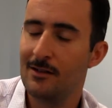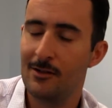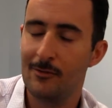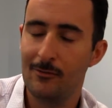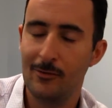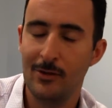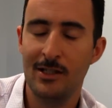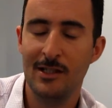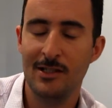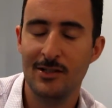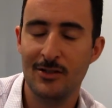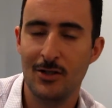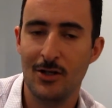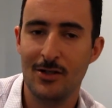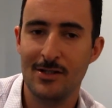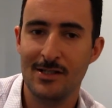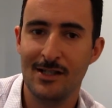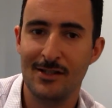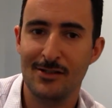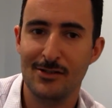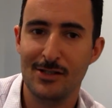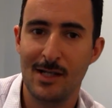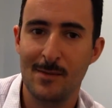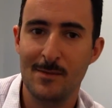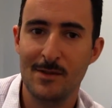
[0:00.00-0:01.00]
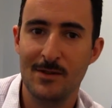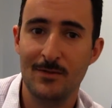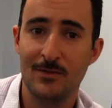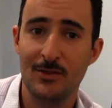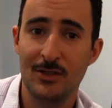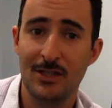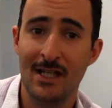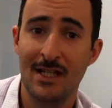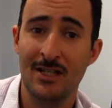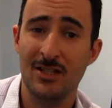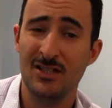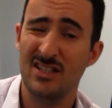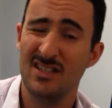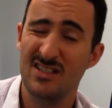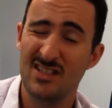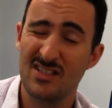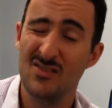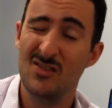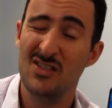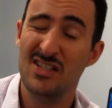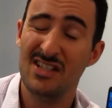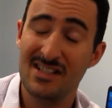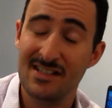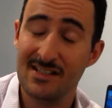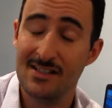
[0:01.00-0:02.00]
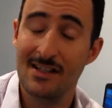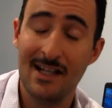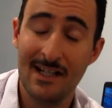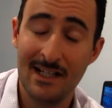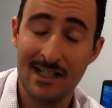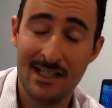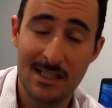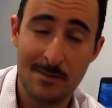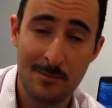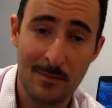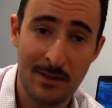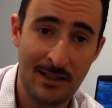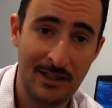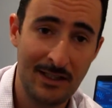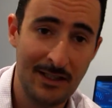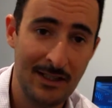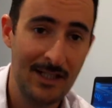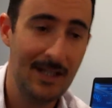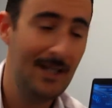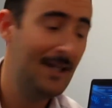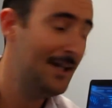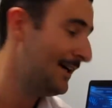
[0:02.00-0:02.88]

really shows how times have changed. And so it's exciting to me.